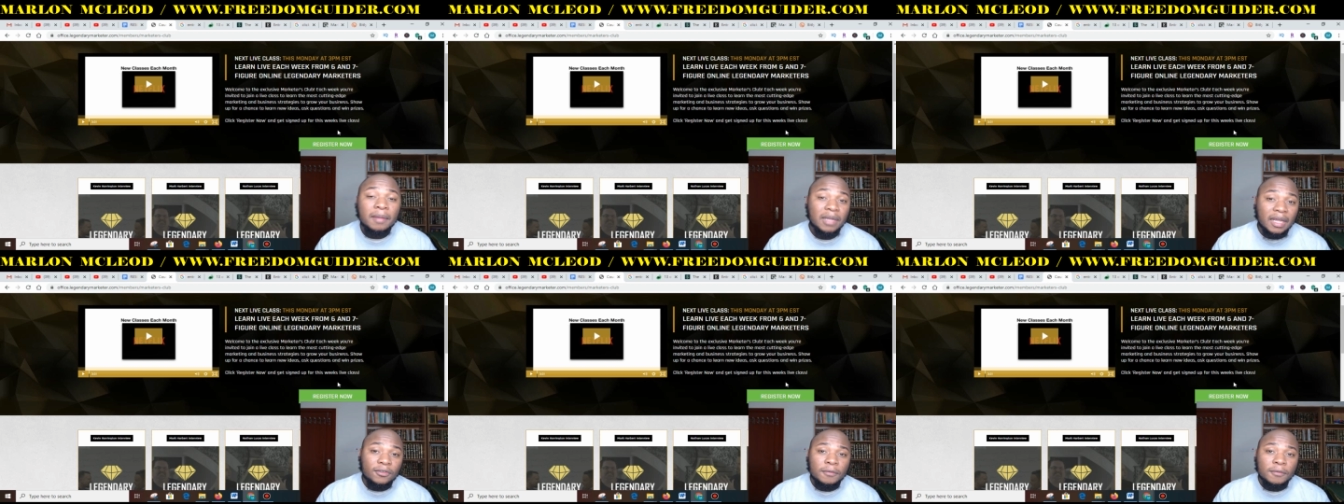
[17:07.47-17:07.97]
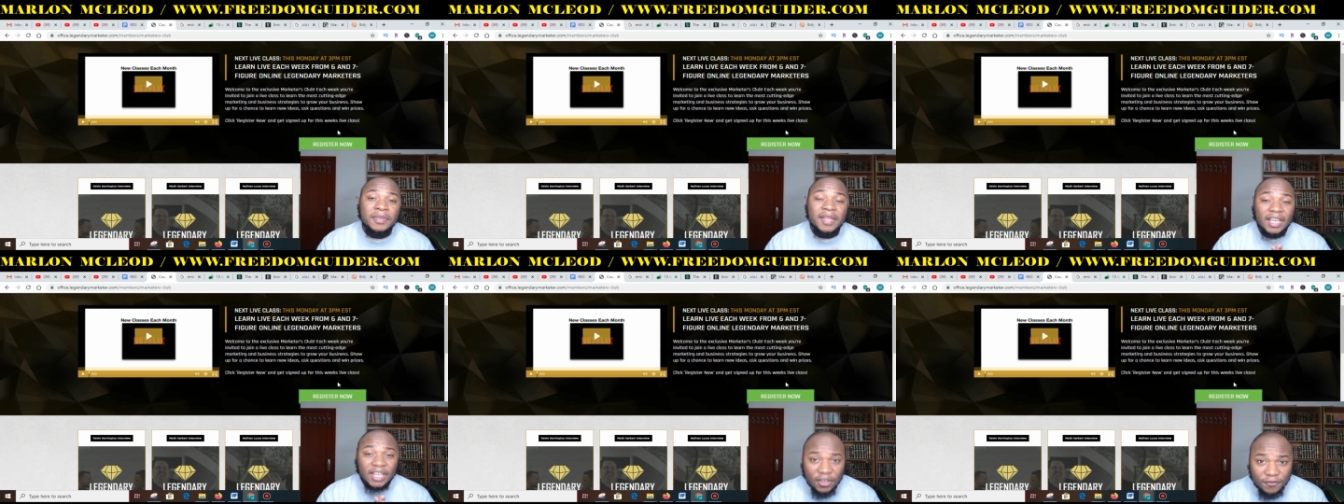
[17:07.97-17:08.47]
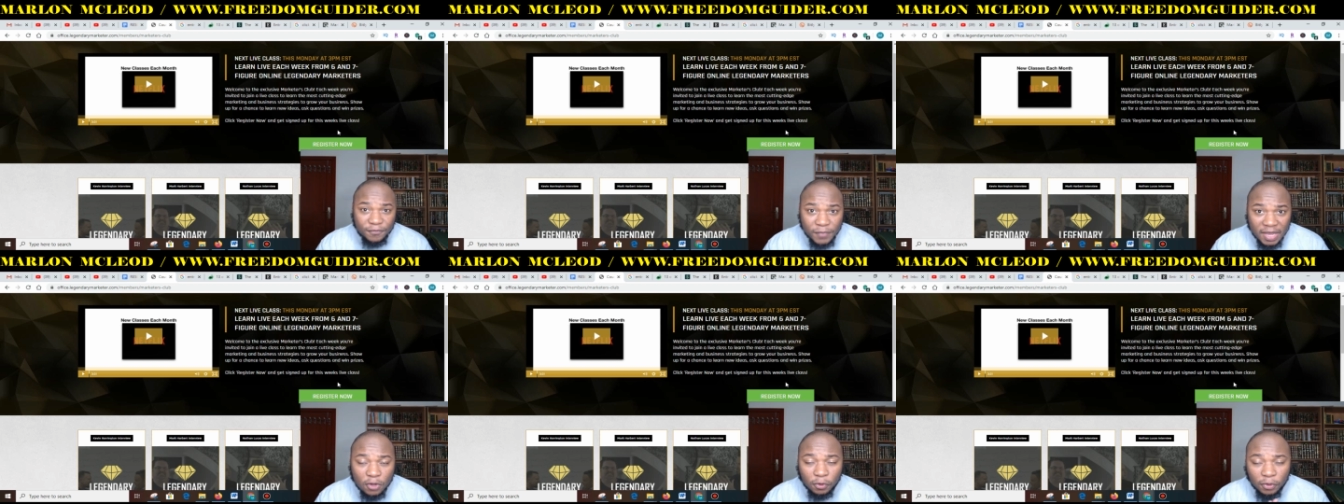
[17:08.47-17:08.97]
Please give
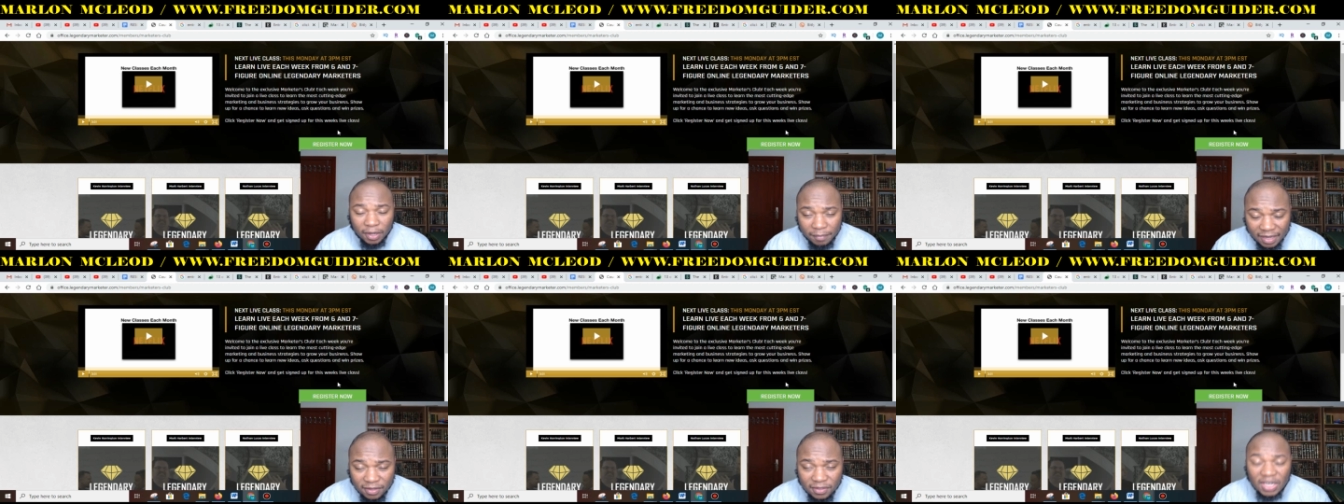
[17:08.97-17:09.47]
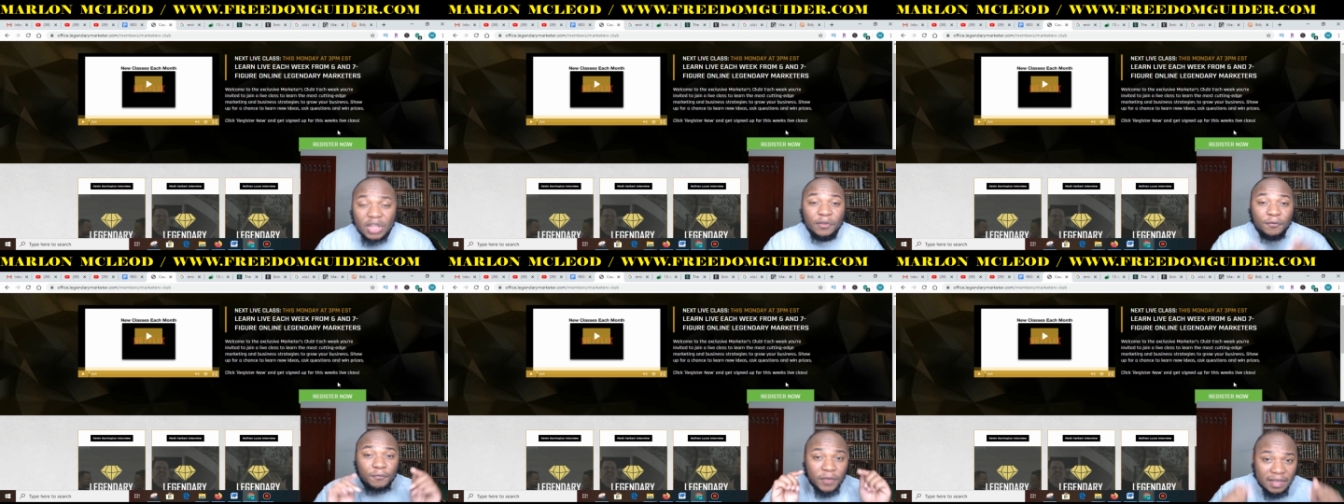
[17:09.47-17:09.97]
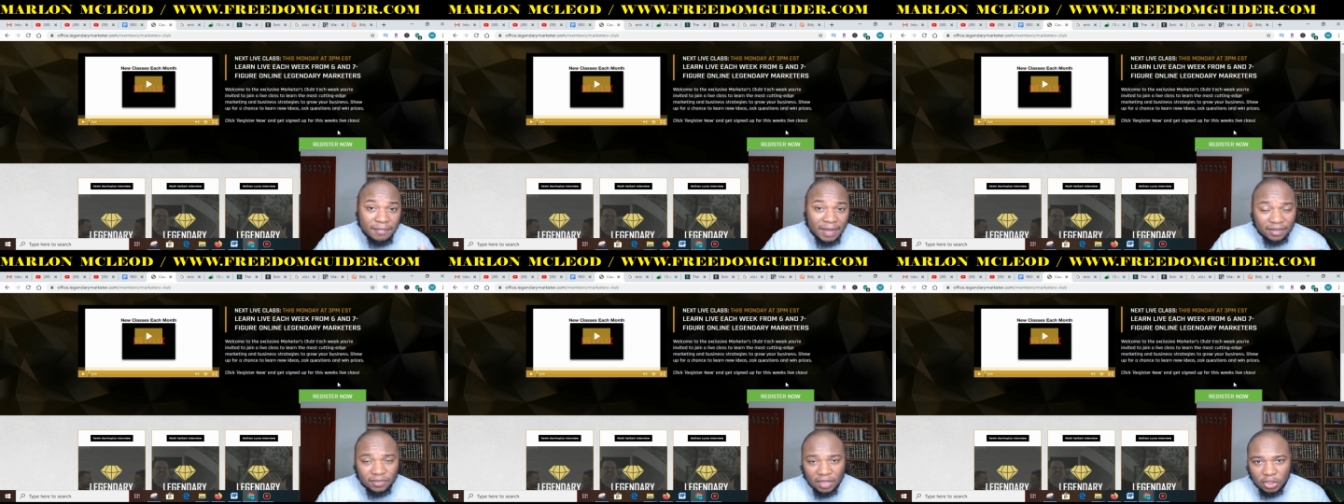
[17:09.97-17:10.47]
me your comments in the
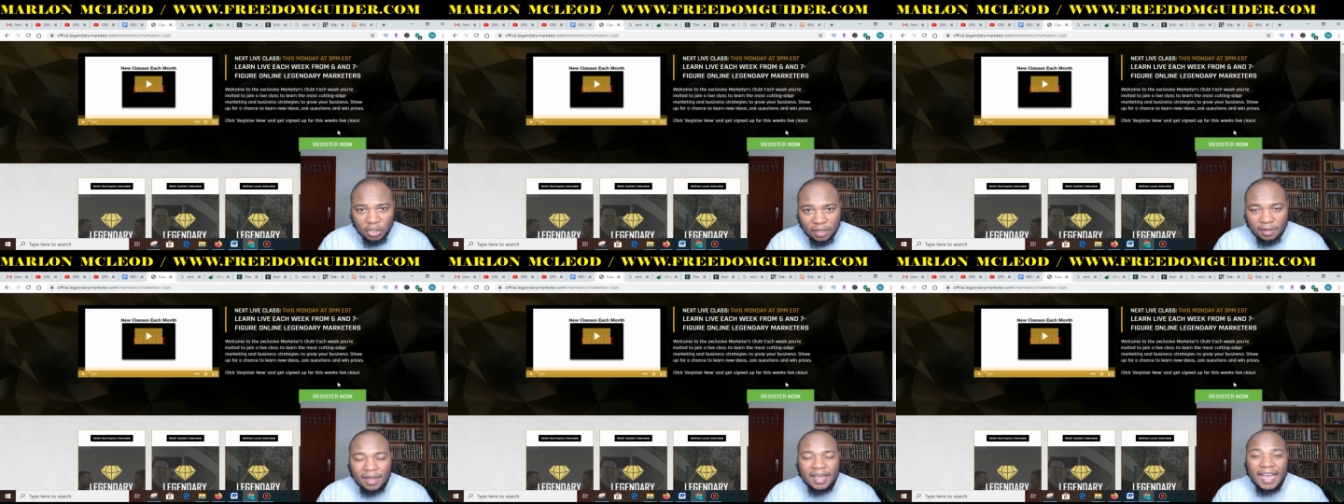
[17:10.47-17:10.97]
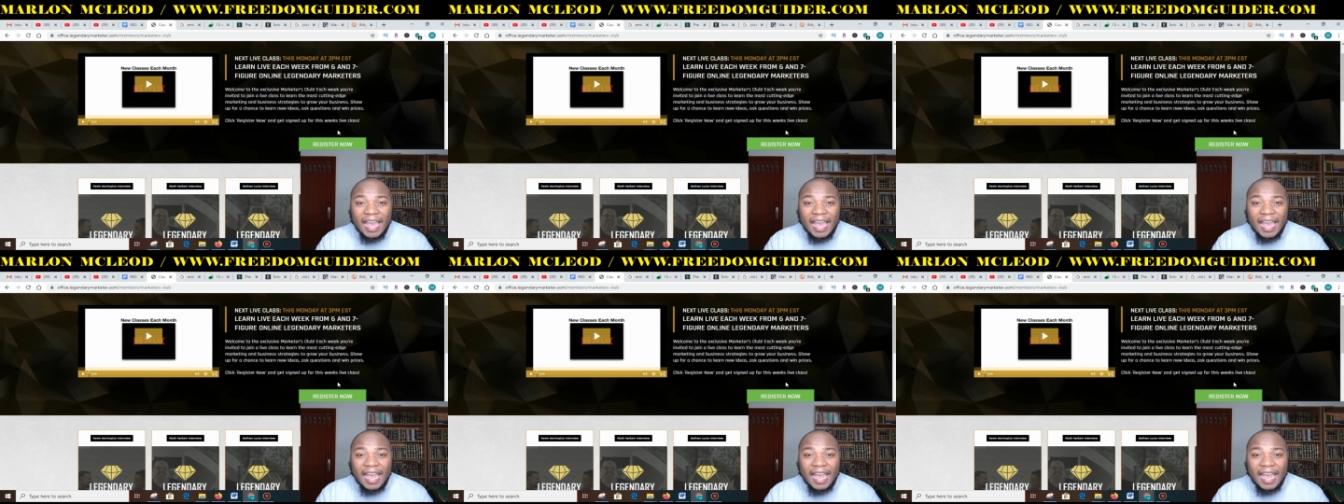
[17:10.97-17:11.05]
feedback section,